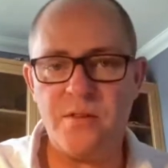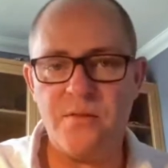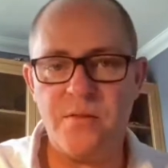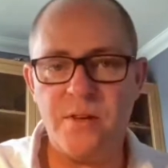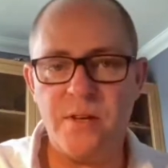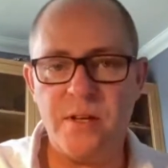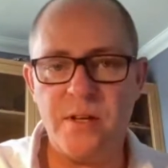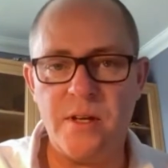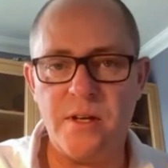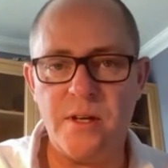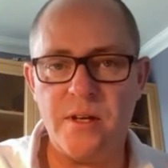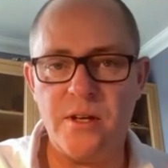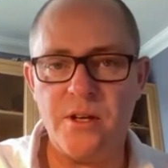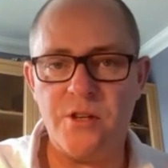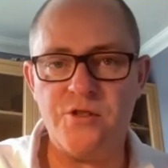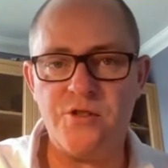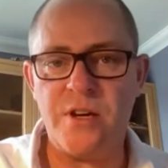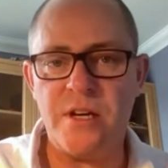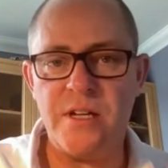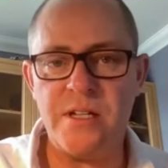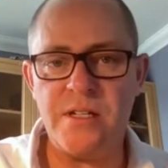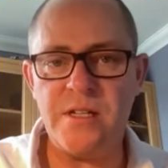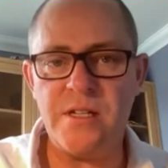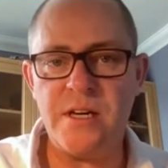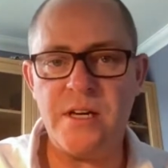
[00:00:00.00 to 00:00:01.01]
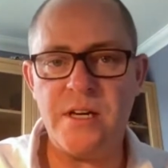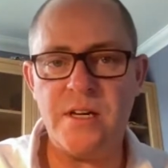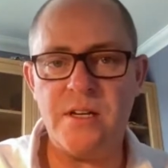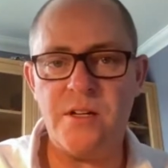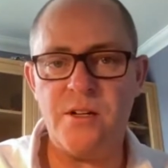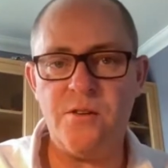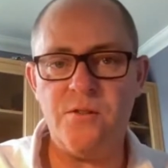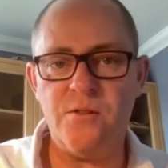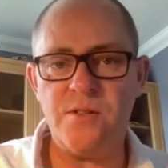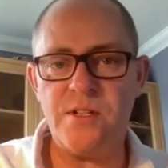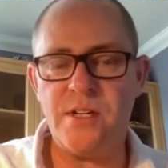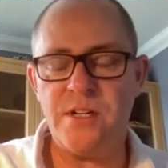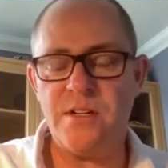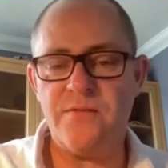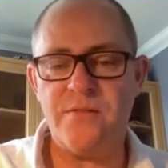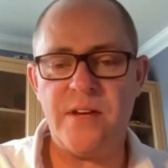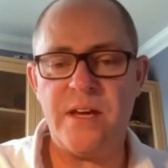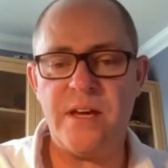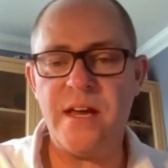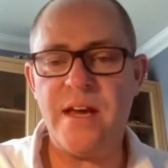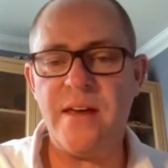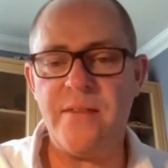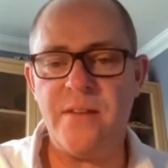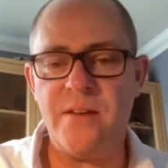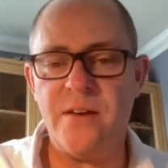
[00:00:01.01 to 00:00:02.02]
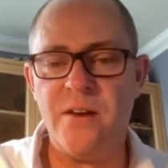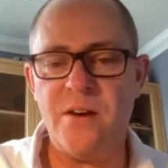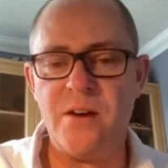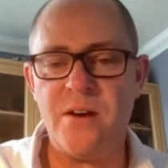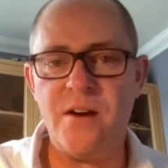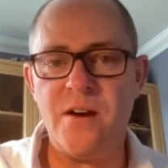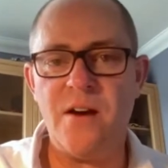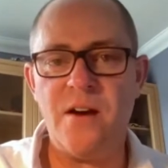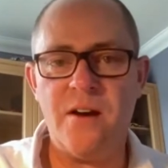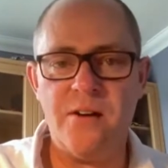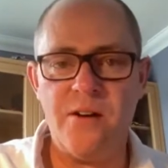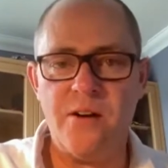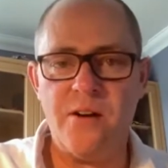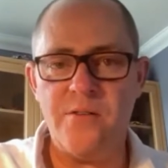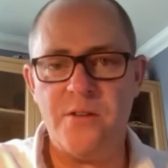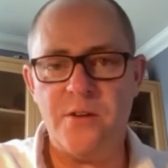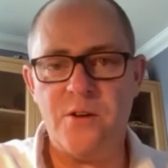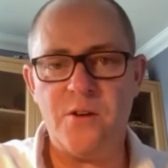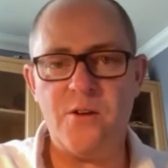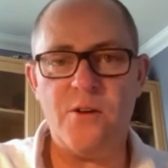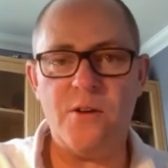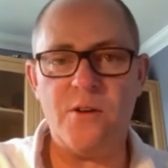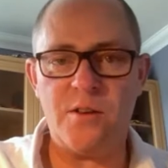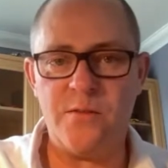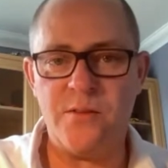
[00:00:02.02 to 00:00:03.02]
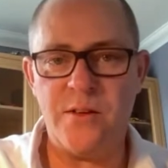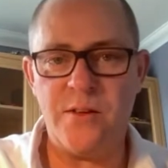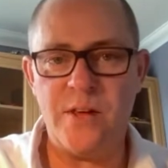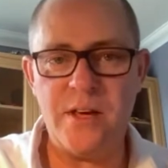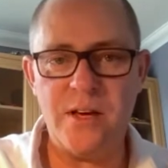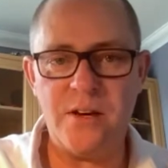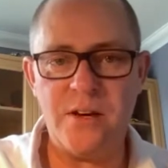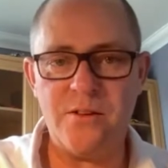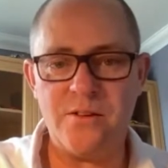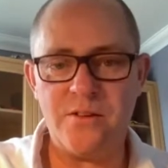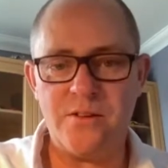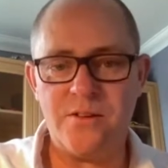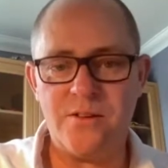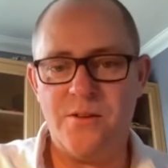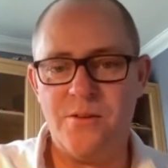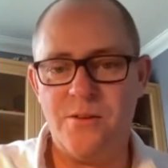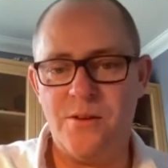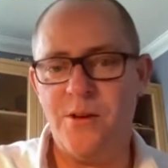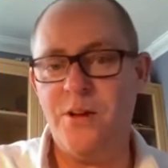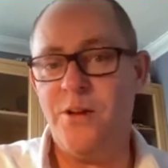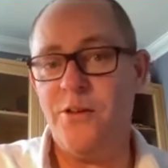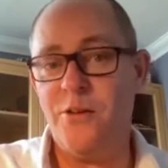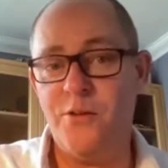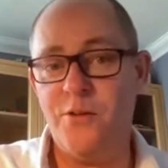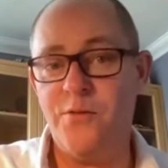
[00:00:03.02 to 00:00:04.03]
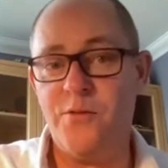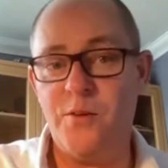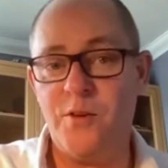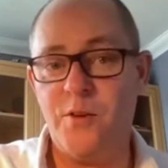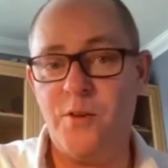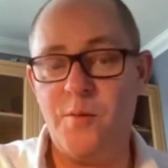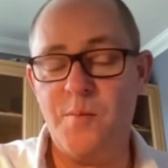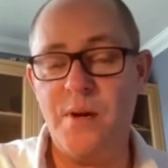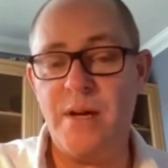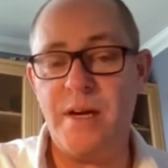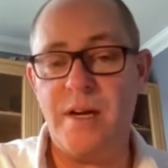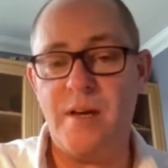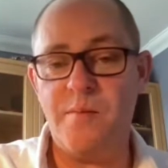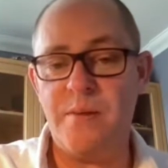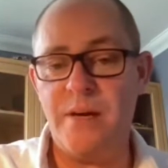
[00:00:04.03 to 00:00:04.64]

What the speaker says: of a train ticket and you tend to forget that your car over the course of a year costs you an awful lot of money.